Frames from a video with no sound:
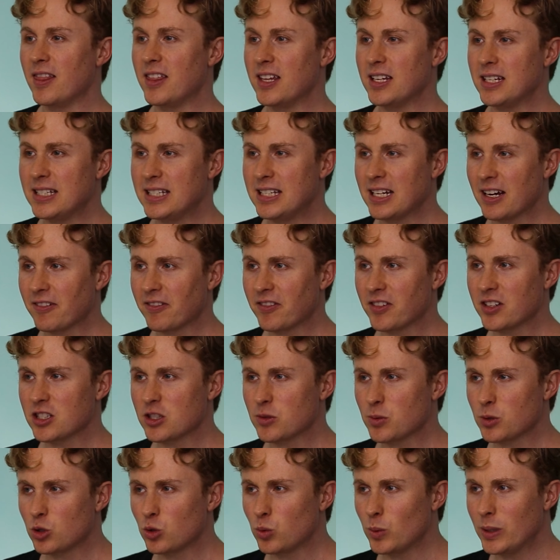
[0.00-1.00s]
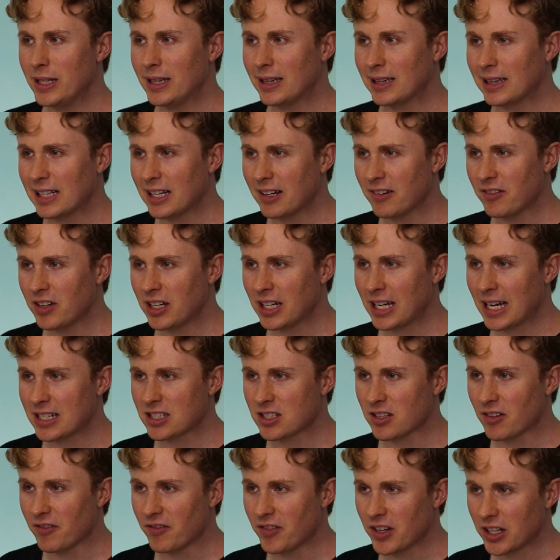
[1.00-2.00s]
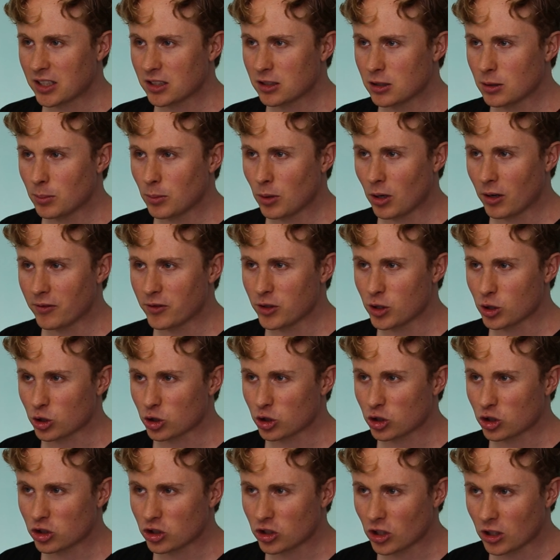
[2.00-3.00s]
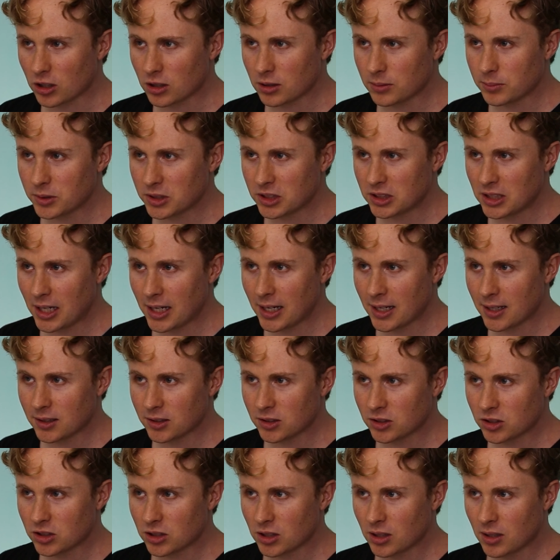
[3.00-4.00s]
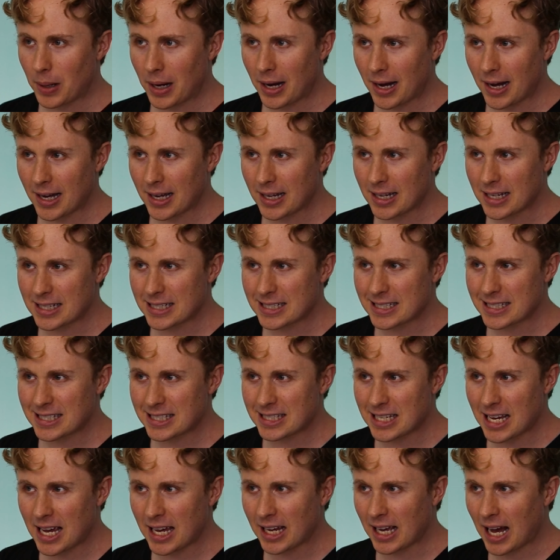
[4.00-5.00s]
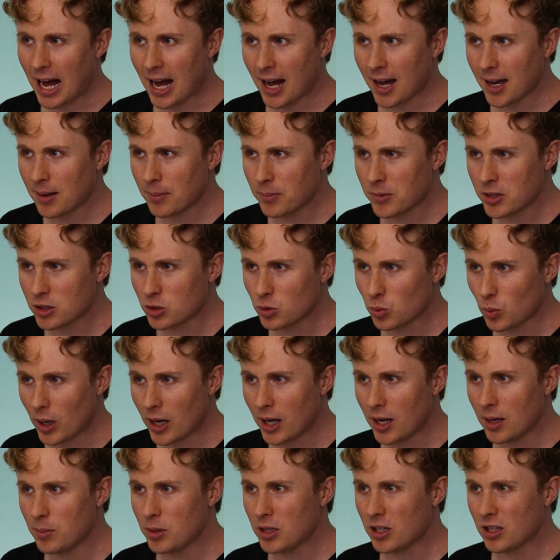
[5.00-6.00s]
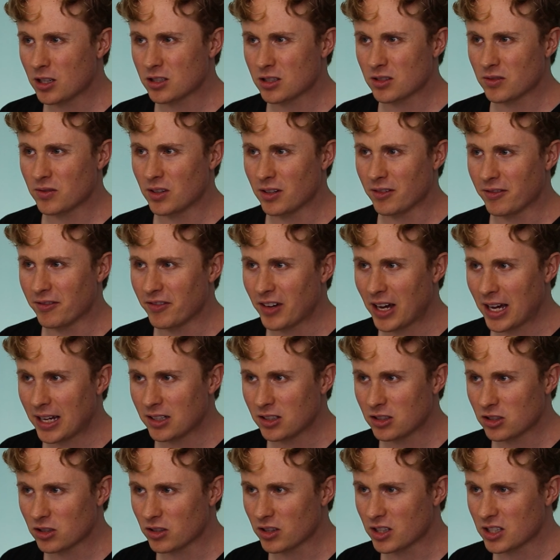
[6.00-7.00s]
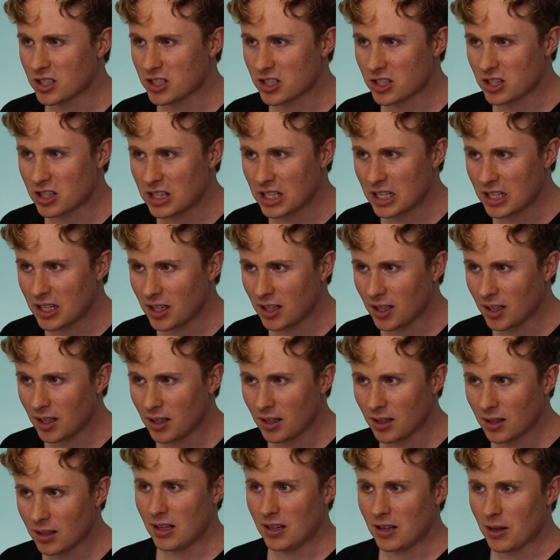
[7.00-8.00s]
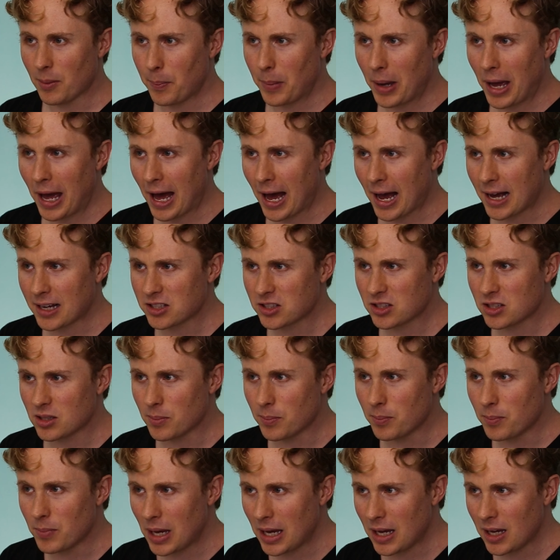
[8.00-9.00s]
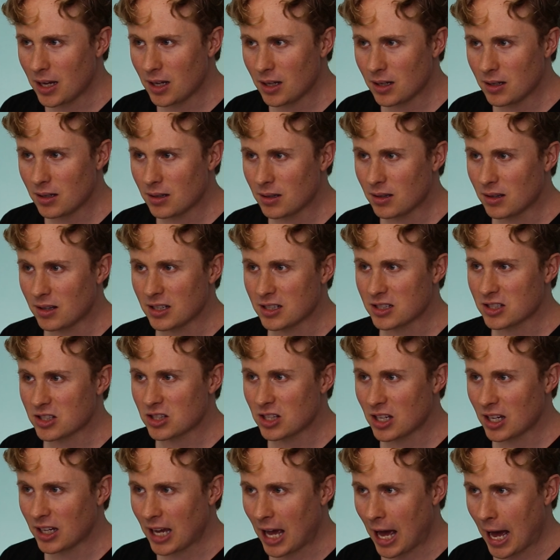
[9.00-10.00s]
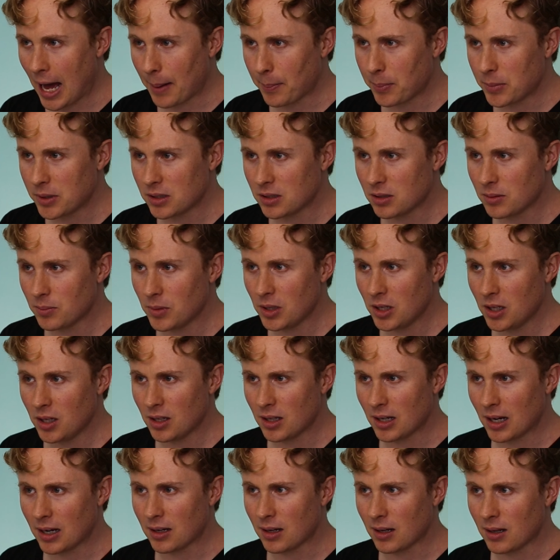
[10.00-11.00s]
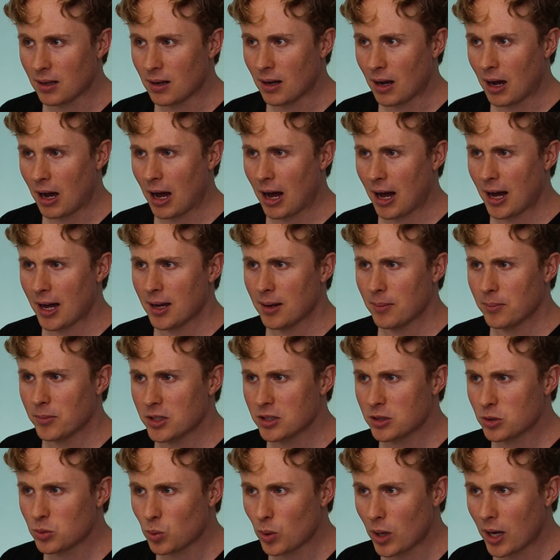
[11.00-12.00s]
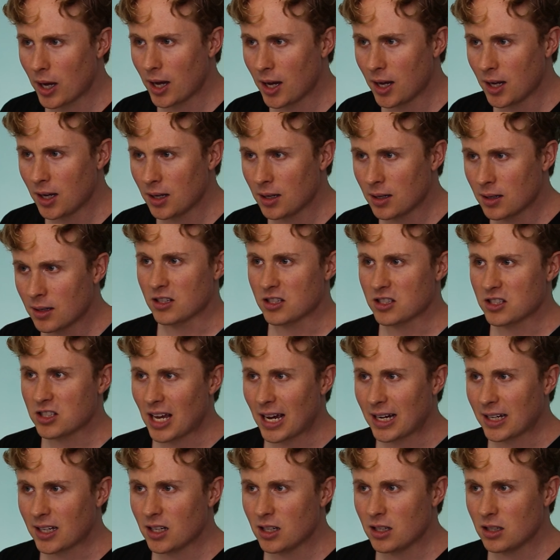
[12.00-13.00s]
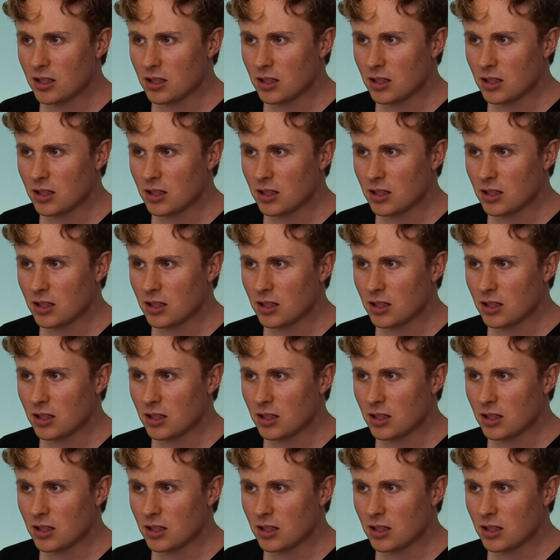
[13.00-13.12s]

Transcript: The difference between living as a victim of your circumstance by saying, I am this way because of an event or this thing in the past that made this thing happen to me, and I am this way, the second